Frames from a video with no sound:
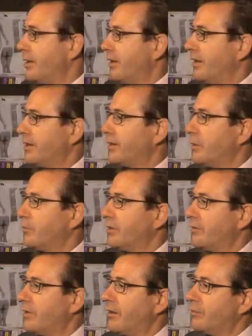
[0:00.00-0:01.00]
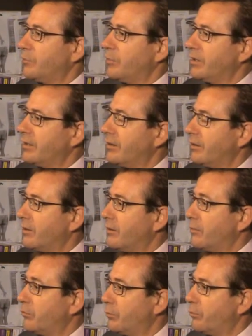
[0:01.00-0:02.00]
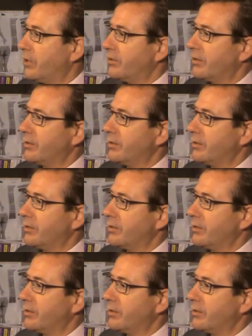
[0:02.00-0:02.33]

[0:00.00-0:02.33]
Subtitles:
An example of that would be the lower blood pressure